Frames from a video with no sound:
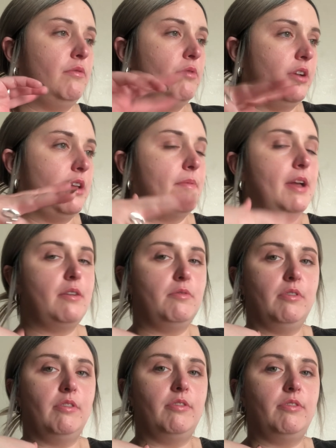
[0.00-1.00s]
we'll get back
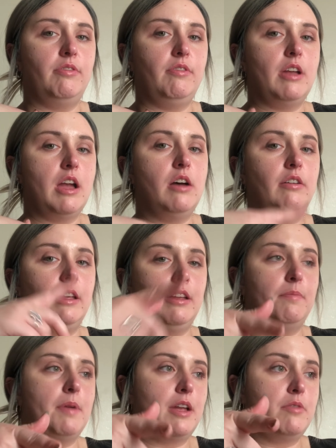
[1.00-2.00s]
with I'll
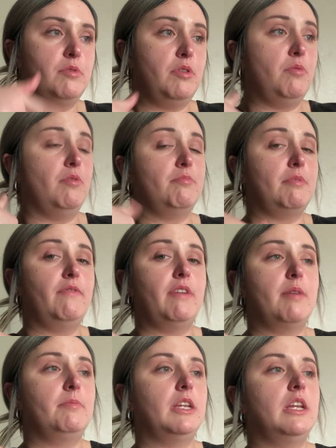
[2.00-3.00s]
get back with you with my
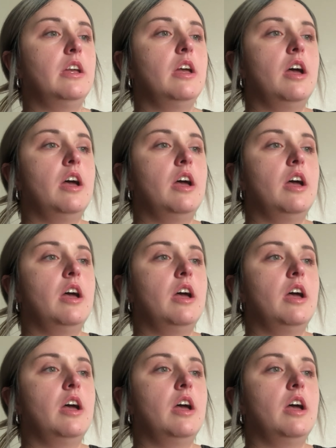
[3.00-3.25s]
family.